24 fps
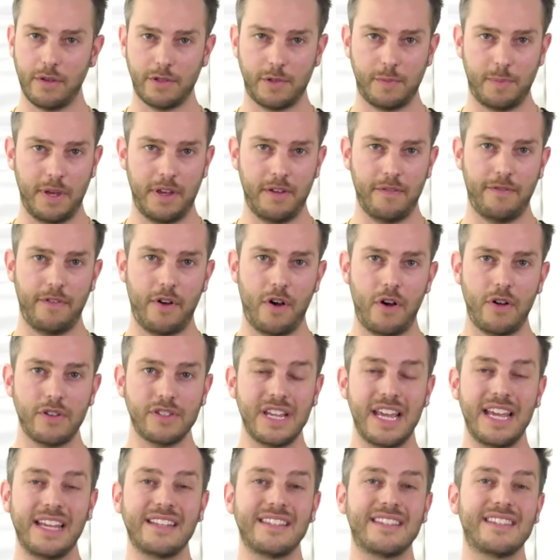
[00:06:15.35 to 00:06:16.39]
those
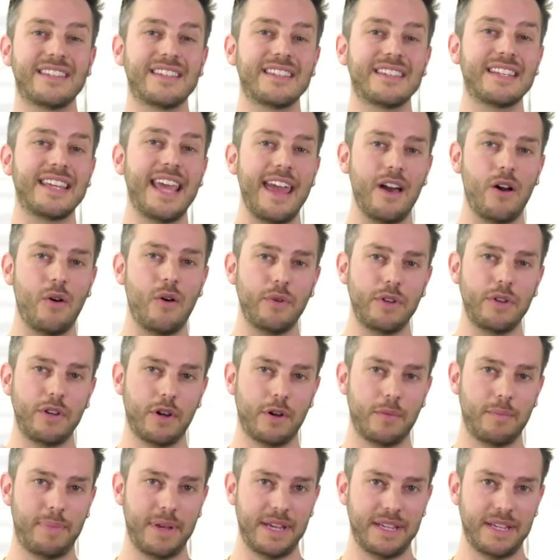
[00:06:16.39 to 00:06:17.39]
pitfalls and scale your